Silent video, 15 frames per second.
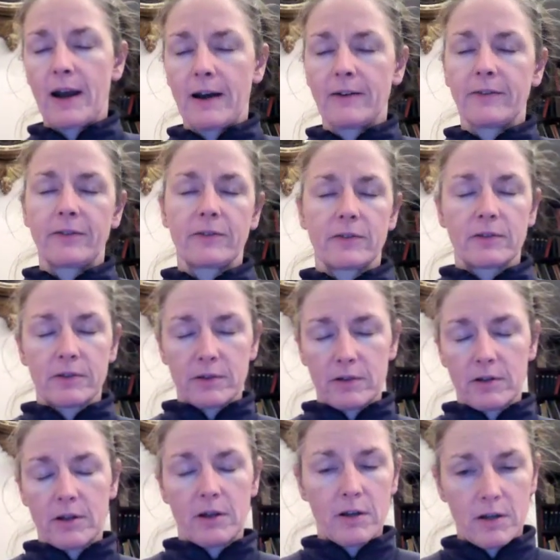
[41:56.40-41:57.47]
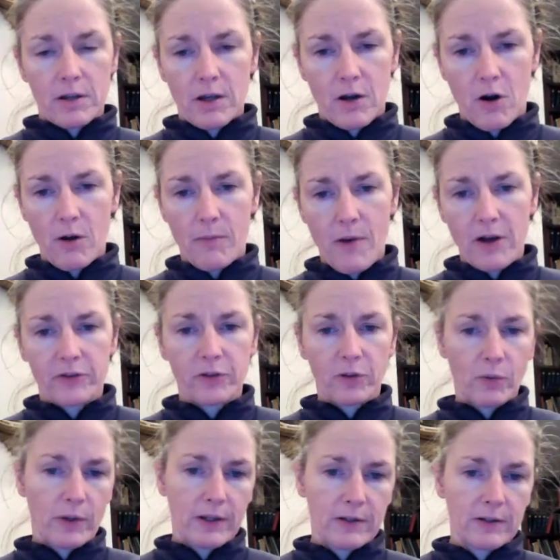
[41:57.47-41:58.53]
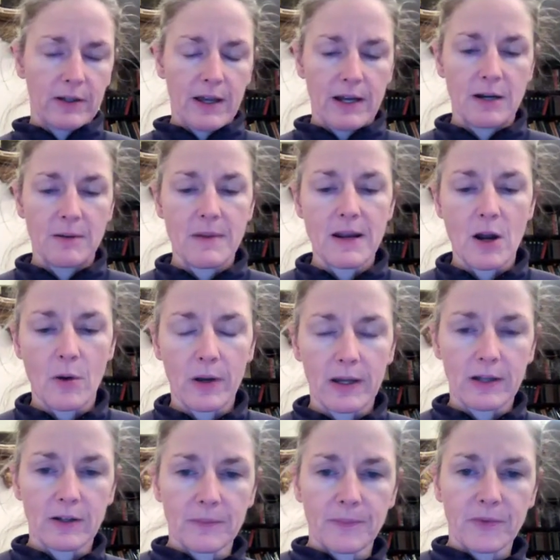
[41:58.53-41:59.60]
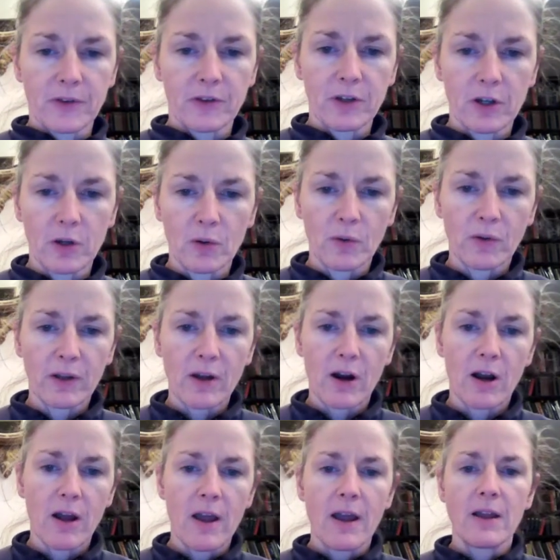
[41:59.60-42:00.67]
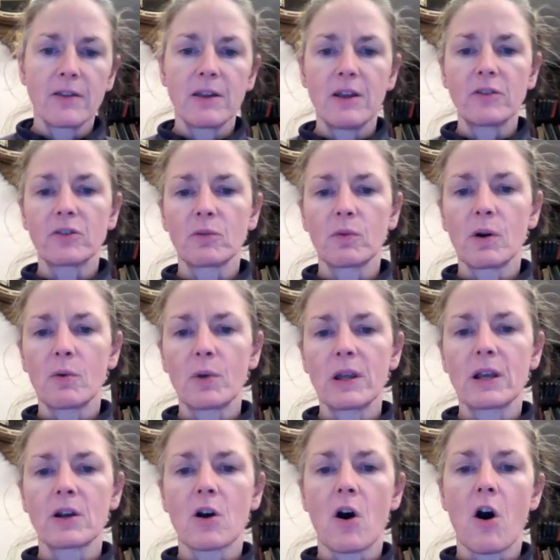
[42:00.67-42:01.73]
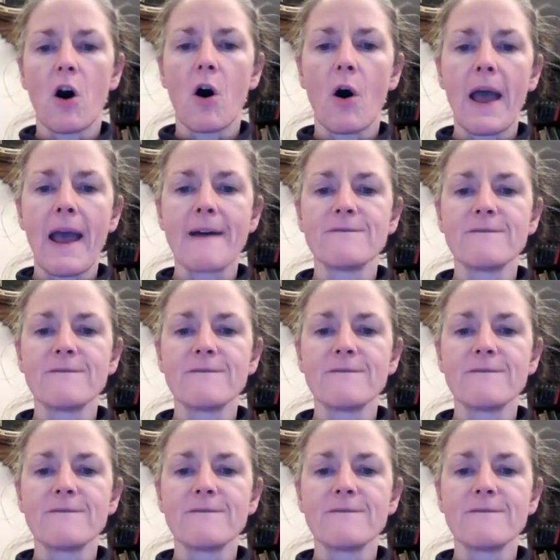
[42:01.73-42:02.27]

have a carboxyl end and an amino end. So these are what we call